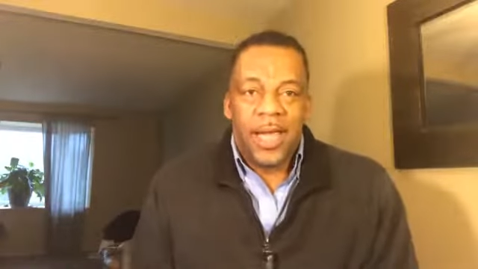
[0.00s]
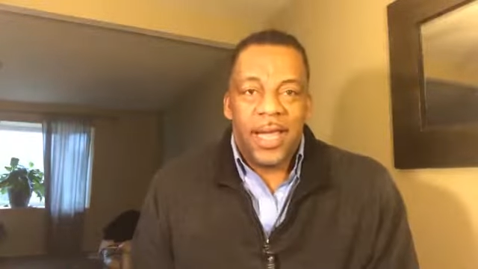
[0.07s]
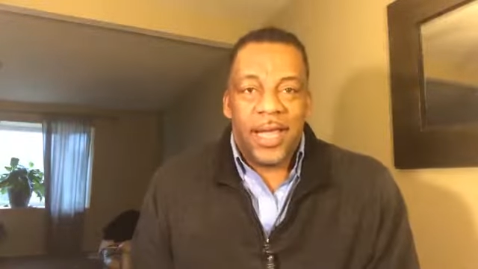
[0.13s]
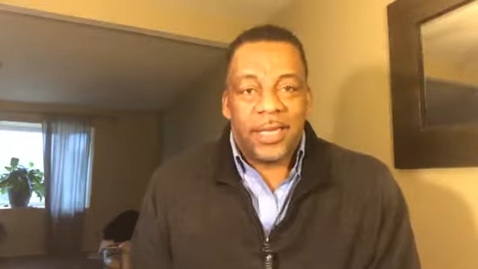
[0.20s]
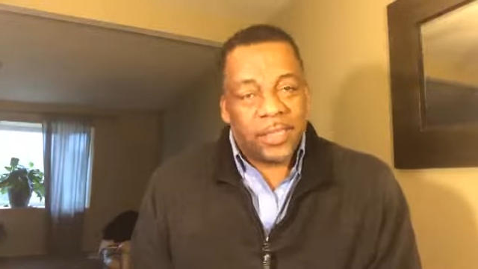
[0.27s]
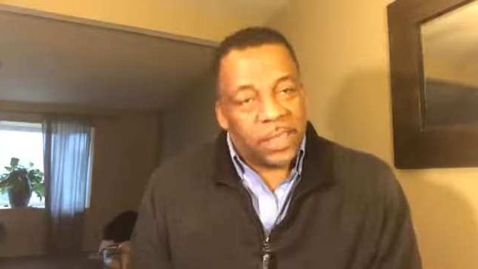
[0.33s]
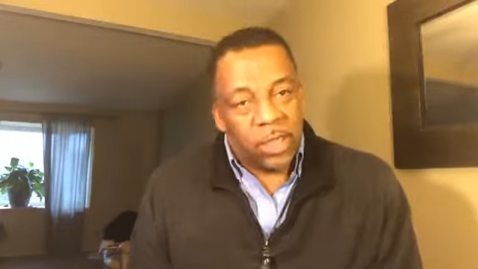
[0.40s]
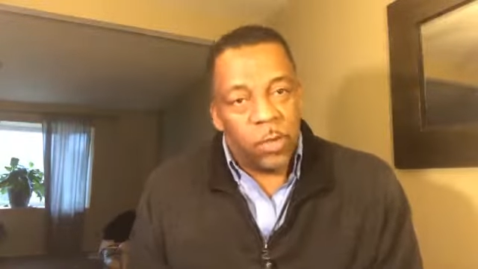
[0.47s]

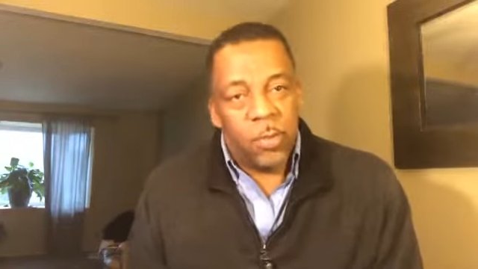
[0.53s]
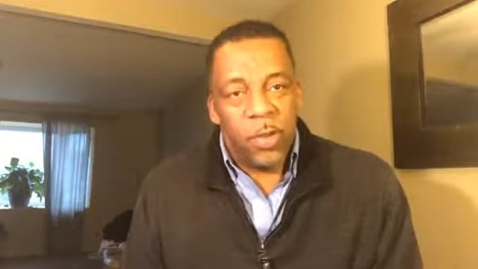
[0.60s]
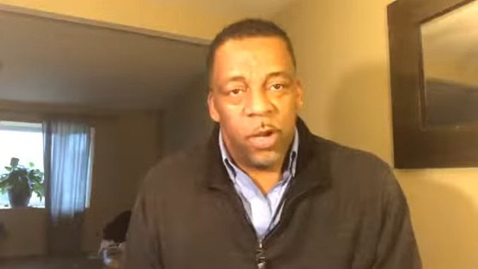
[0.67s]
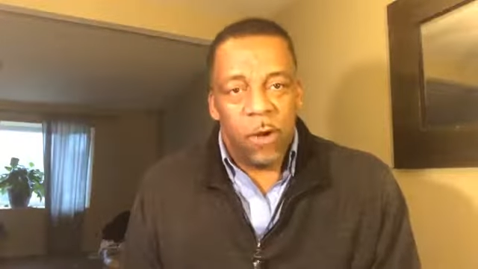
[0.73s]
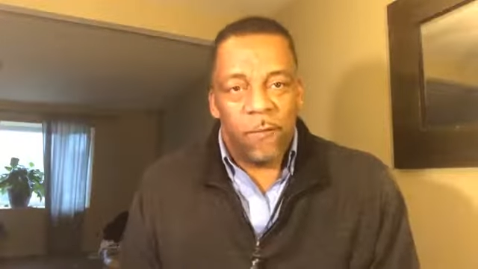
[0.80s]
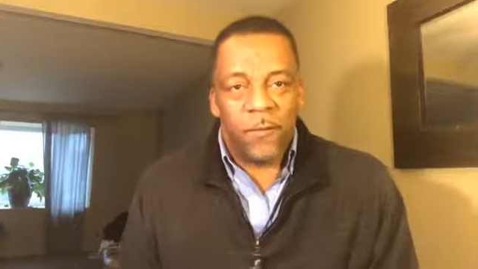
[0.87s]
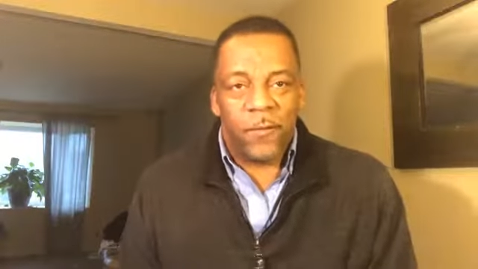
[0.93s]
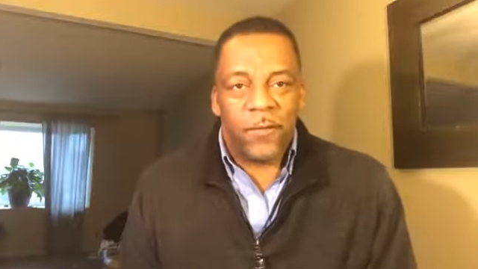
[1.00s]
Yes, he'll be
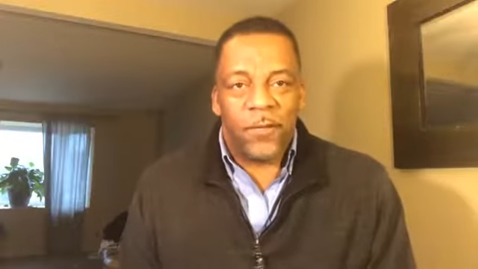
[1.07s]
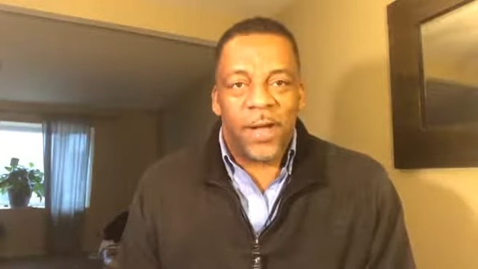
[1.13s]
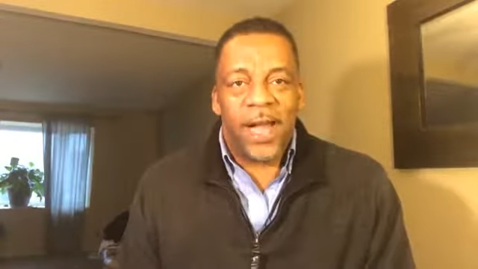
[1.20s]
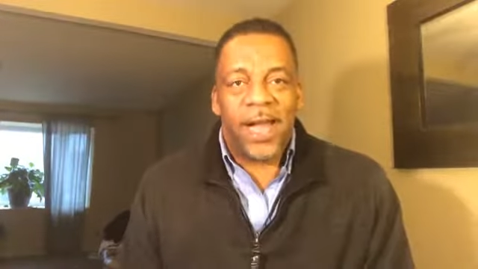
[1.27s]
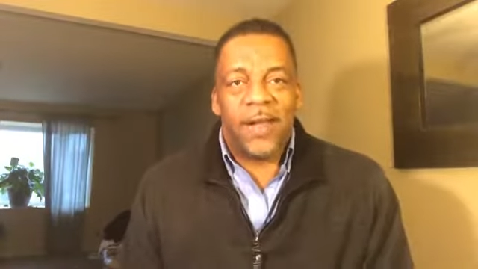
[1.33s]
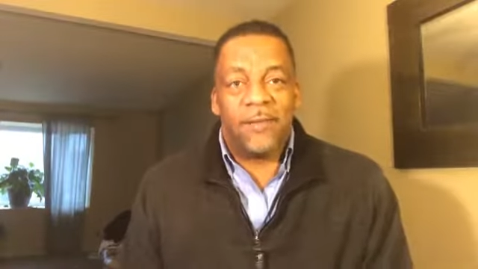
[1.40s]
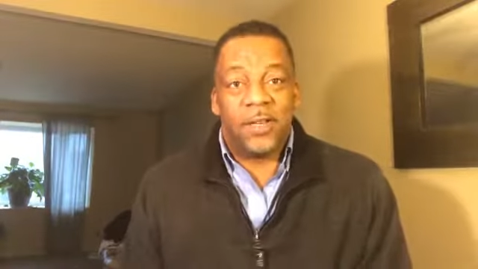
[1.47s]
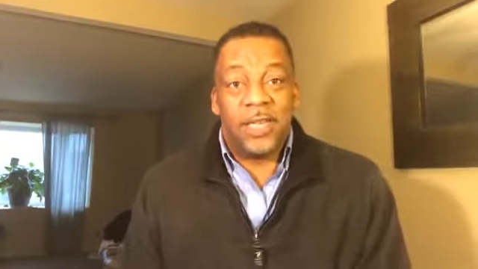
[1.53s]
on from
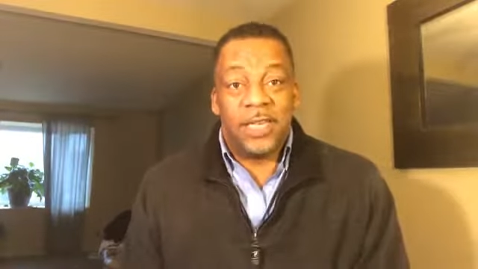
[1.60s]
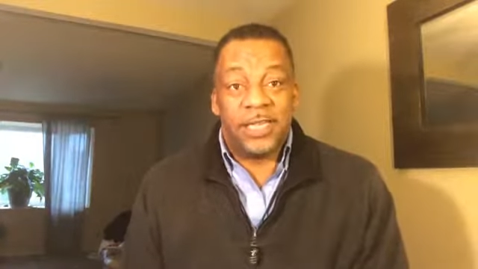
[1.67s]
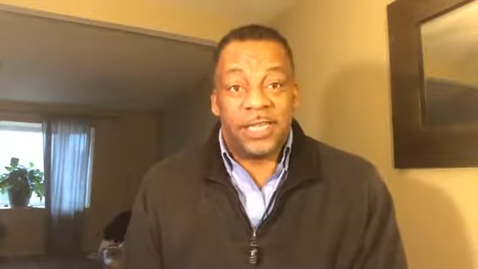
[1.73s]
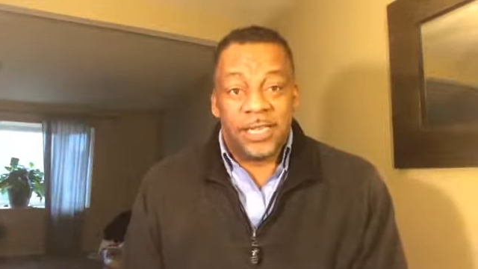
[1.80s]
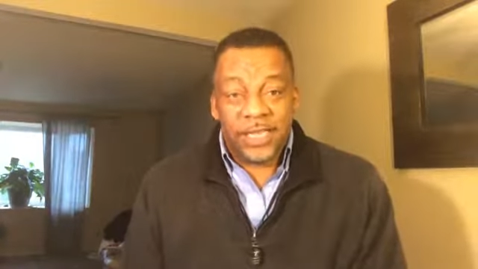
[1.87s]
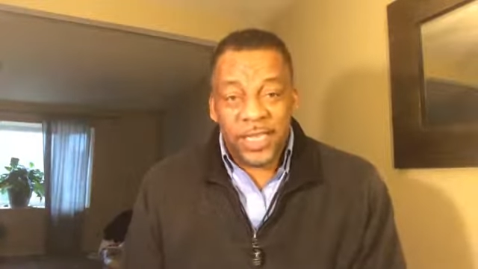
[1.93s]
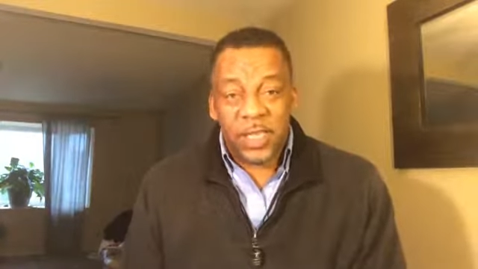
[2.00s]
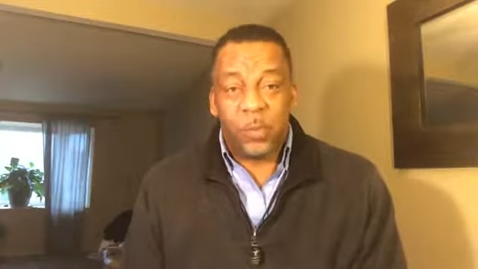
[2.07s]
5 to
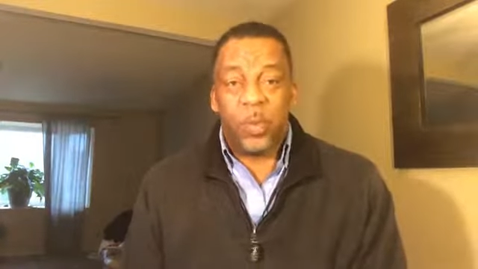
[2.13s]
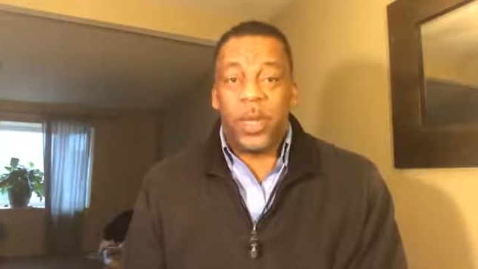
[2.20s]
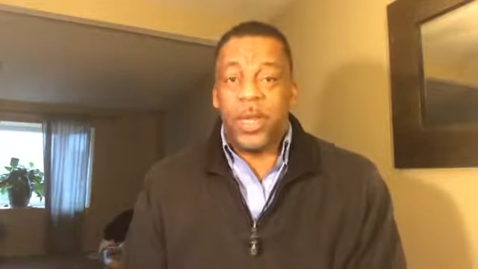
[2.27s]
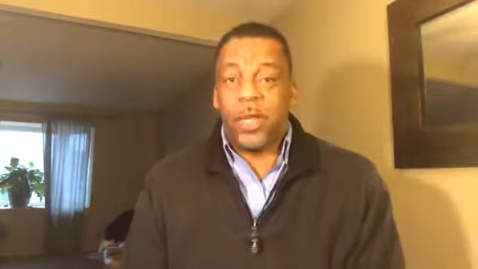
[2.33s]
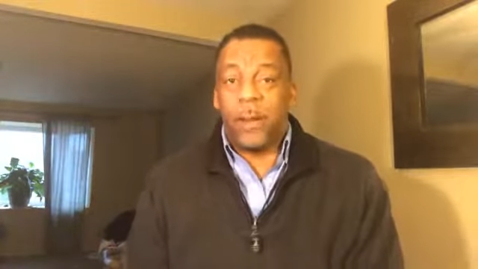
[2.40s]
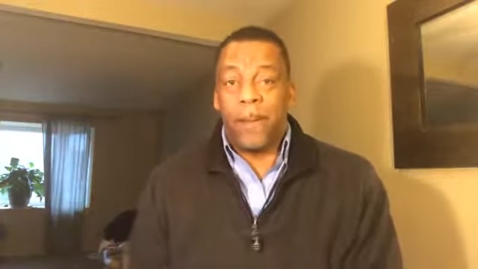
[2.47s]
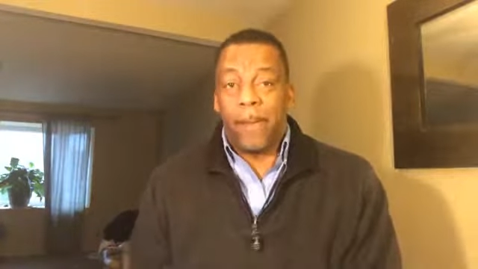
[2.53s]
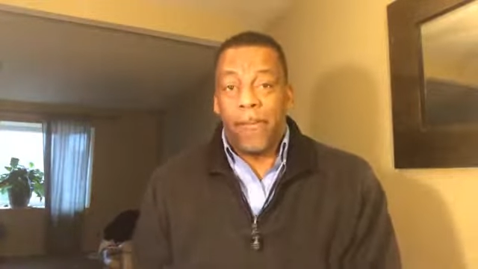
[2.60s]
6
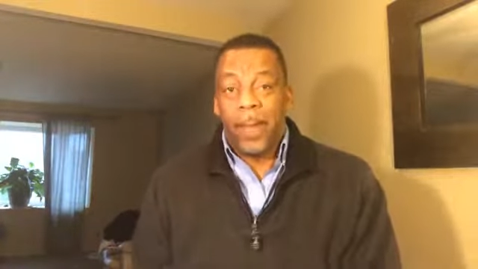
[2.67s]
p.m.